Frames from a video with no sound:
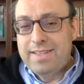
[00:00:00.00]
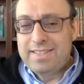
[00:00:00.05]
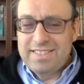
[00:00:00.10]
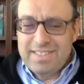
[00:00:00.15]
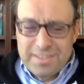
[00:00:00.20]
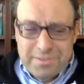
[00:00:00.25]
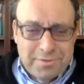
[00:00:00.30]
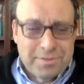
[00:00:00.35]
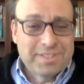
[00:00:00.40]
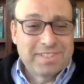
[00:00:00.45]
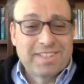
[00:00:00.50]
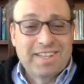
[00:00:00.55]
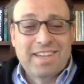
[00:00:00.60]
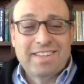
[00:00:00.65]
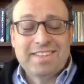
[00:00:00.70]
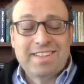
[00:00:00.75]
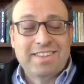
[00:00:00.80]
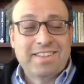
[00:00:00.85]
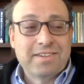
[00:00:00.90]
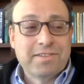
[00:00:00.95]
it's
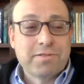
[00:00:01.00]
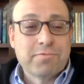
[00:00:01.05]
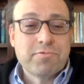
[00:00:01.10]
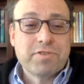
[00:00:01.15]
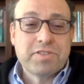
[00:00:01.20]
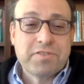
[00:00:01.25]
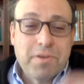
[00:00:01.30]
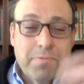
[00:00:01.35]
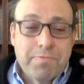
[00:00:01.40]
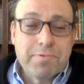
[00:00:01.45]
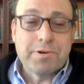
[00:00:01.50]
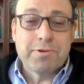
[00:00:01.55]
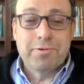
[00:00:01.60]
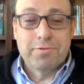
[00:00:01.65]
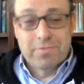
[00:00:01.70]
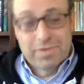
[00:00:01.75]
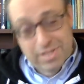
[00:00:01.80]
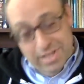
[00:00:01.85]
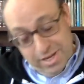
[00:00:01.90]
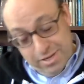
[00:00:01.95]
interesting that there's a reciprocal
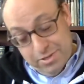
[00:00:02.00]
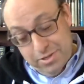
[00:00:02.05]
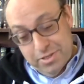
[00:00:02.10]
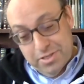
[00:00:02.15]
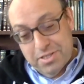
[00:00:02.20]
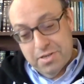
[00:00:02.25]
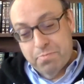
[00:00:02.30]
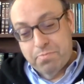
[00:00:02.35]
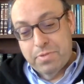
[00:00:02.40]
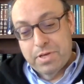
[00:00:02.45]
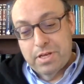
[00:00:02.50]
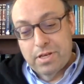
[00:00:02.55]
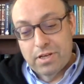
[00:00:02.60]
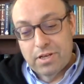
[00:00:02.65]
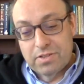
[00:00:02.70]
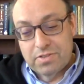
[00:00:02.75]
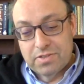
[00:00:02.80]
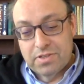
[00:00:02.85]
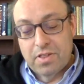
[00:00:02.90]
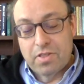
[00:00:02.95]
relationship
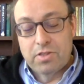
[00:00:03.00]
because